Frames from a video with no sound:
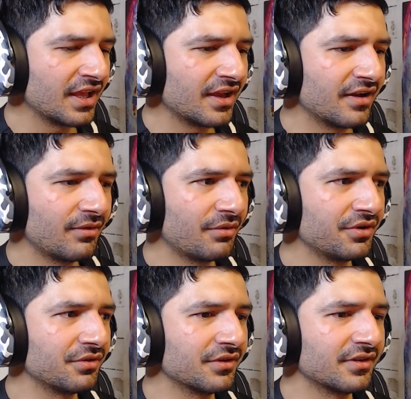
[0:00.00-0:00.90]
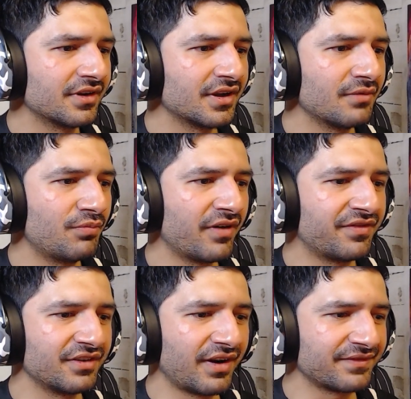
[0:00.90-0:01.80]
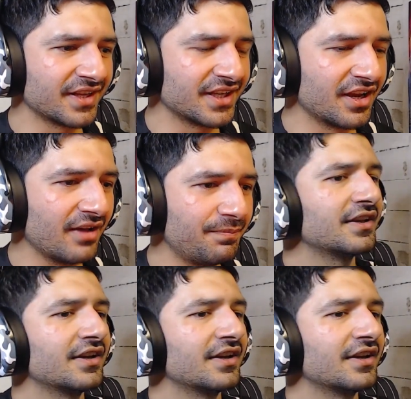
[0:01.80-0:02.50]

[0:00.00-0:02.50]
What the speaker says: What are we doing? Buffing Raphtalia up?